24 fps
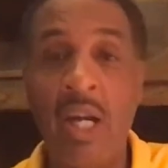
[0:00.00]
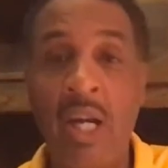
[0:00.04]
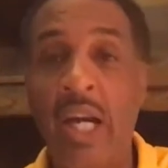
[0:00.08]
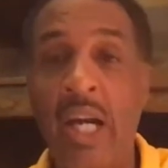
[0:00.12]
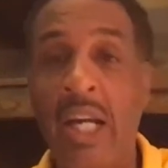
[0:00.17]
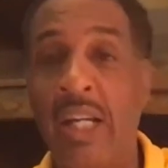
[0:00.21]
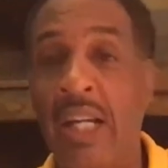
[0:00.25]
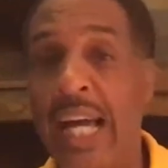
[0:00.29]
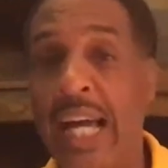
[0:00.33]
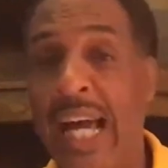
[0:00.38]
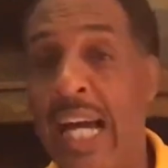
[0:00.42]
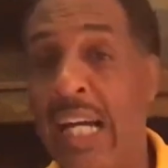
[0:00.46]

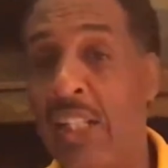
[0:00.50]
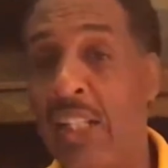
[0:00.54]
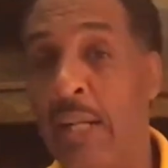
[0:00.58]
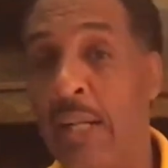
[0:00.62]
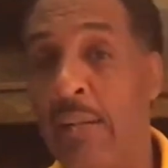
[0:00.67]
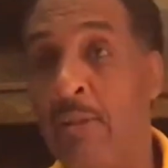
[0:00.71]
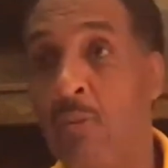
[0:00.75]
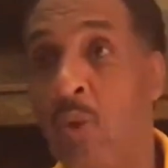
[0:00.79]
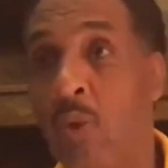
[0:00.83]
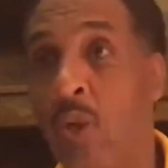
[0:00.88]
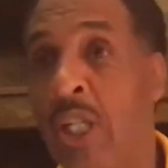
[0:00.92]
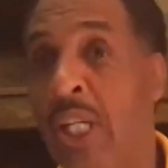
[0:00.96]
And in Acts
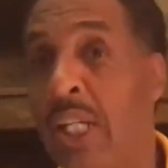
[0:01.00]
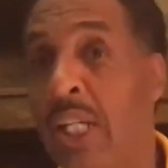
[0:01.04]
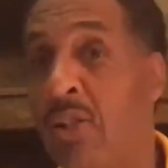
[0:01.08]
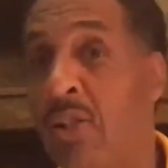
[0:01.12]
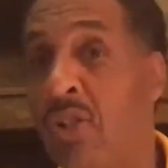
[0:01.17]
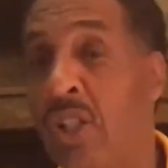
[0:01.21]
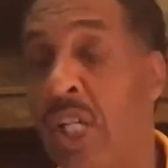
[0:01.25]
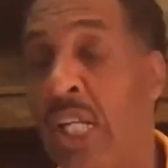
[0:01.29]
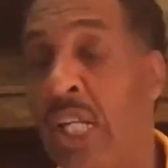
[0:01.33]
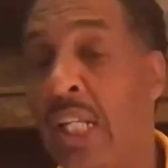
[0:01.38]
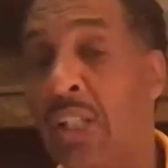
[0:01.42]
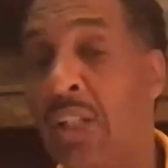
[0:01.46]
chapter 1, he
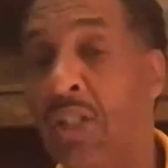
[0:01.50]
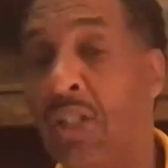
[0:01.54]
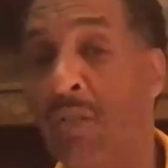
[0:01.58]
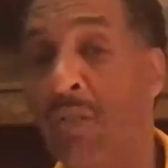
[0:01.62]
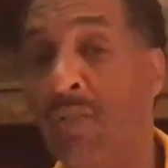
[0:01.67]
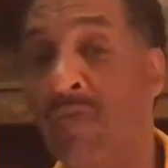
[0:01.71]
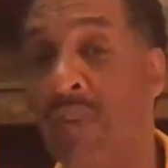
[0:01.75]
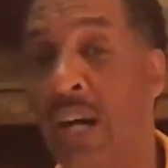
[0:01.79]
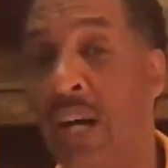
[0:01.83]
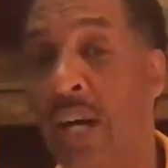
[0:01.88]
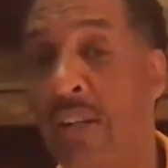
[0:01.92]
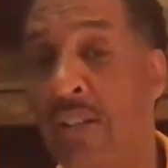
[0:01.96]
ascended to the
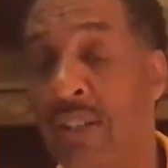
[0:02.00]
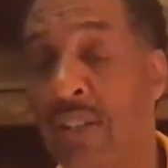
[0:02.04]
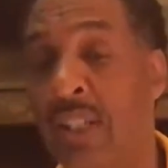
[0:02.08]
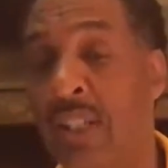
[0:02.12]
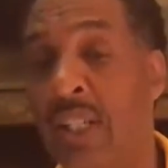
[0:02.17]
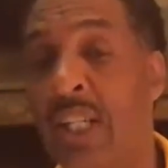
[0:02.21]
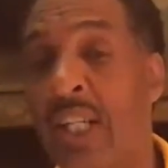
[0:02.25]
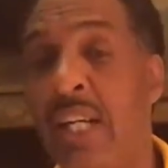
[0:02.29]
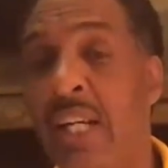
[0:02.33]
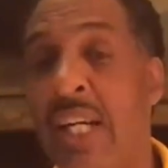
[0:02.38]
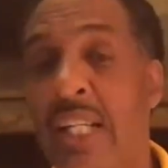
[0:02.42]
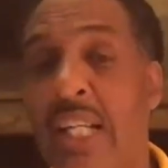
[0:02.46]
Father,
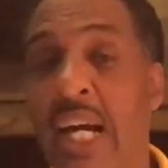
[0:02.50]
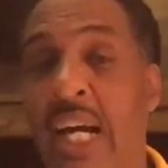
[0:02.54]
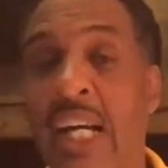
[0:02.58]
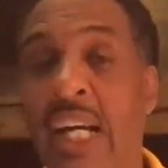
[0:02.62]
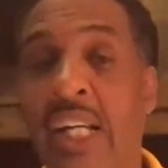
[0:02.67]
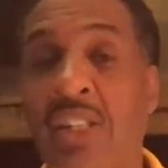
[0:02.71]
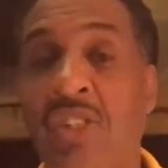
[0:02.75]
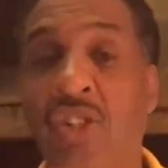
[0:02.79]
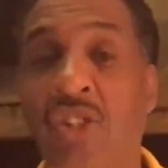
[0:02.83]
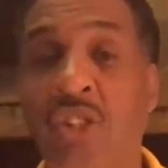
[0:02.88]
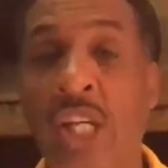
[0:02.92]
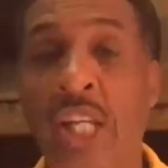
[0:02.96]
and now
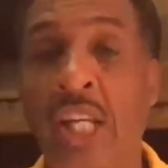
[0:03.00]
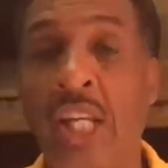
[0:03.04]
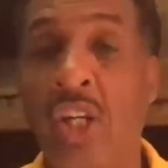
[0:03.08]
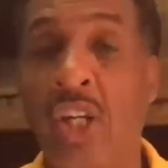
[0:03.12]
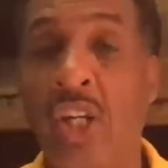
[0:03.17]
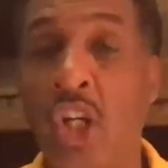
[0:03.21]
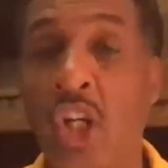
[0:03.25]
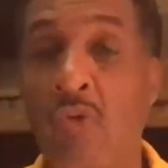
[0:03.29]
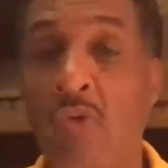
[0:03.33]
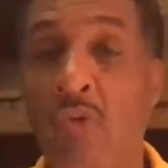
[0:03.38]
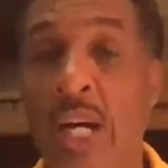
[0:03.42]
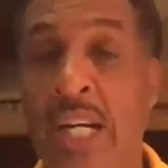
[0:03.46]
he's sitting
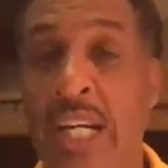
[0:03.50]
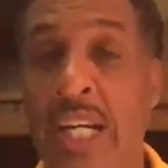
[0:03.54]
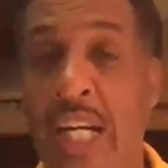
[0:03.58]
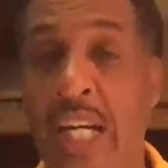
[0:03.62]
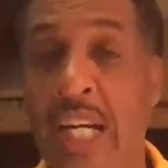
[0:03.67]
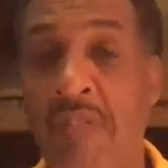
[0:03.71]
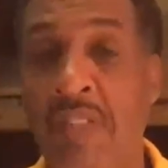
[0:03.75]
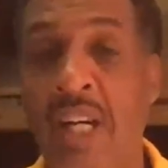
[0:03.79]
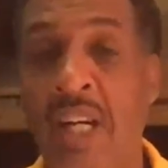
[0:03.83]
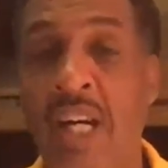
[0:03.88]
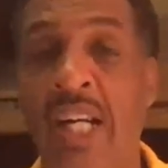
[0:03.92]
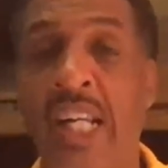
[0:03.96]
on the right
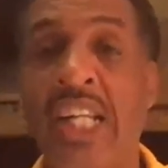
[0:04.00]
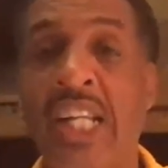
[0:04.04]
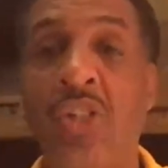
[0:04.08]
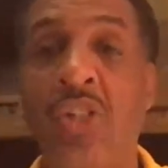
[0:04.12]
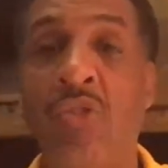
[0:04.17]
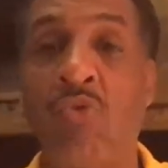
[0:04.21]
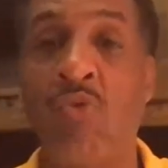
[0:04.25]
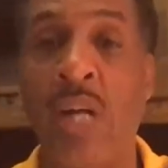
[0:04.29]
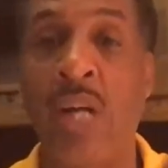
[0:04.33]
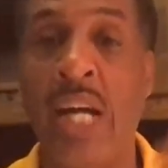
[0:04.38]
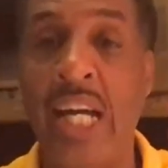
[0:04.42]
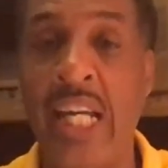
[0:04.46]
hand of God.
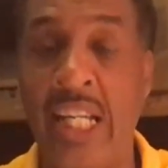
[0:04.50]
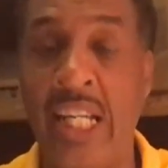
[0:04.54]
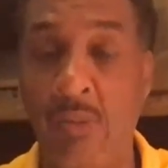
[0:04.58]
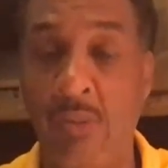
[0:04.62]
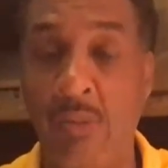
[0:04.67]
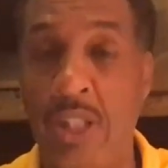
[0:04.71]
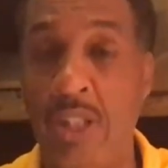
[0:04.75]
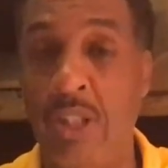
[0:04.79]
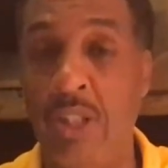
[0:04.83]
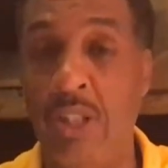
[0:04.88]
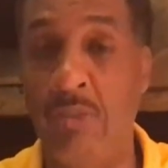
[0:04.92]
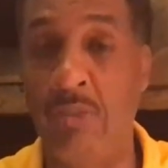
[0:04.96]
He's reigning.
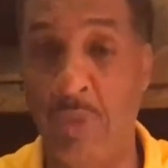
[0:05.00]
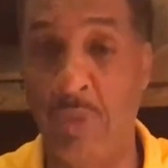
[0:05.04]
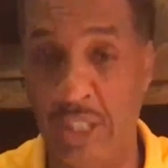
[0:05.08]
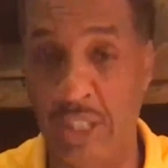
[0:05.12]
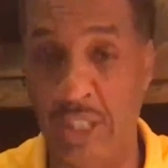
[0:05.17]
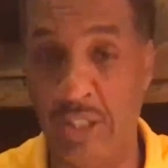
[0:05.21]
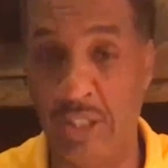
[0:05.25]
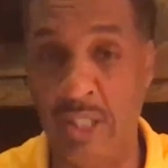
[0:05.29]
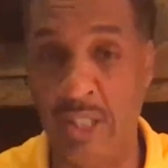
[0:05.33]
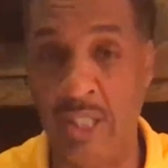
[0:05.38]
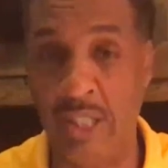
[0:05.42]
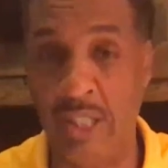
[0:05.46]
We, we
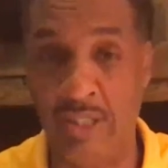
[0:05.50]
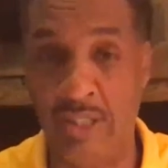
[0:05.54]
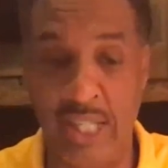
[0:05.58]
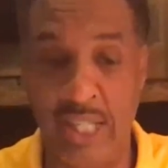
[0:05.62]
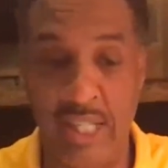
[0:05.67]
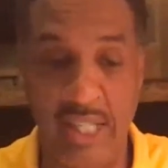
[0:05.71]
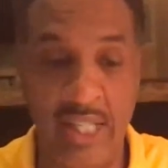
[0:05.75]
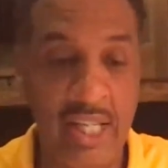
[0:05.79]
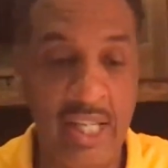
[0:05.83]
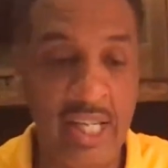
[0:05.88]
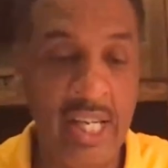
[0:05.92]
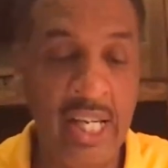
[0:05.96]
discussed
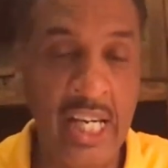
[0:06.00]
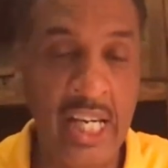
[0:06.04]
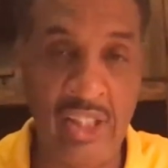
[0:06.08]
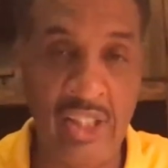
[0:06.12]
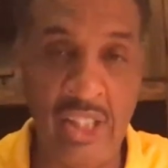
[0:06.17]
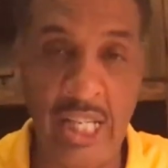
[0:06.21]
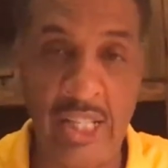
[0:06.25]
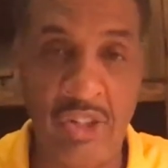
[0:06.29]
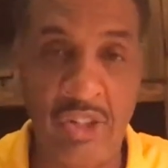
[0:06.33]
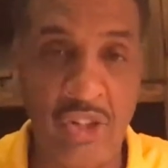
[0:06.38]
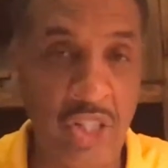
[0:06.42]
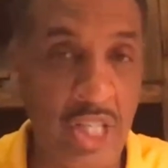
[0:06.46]
that. He's
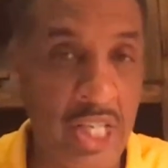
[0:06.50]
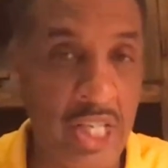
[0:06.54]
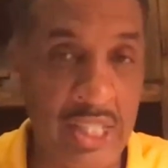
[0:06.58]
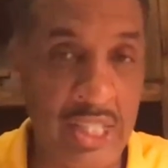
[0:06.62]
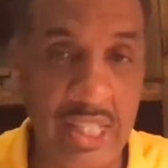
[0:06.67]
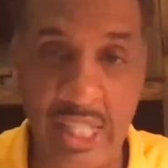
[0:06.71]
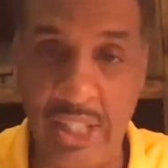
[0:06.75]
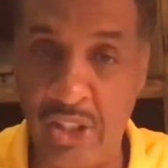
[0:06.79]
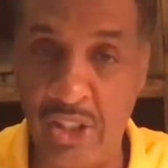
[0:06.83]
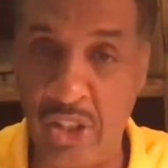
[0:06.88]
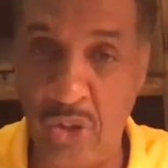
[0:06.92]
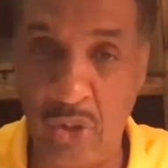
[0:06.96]
not sitting
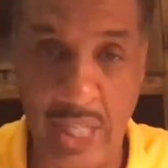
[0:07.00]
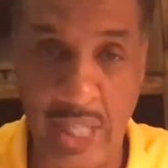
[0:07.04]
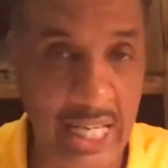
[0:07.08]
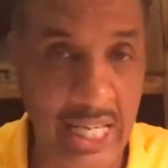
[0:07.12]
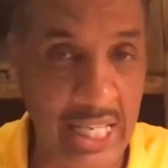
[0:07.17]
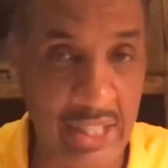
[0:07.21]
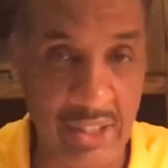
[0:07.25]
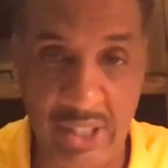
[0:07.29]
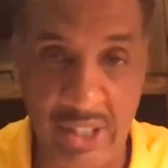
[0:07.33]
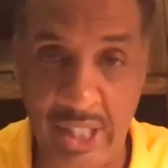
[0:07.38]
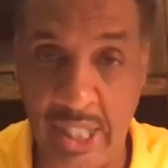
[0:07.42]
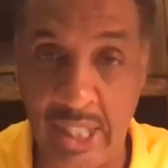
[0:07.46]
there doing
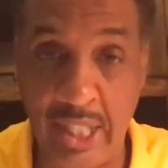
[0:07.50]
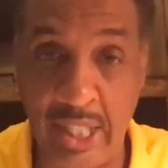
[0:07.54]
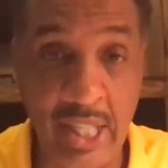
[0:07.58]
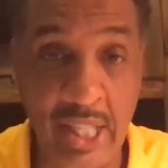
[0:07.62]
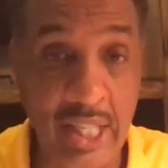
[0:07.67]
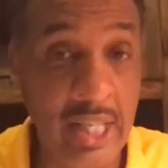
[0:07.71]
anything,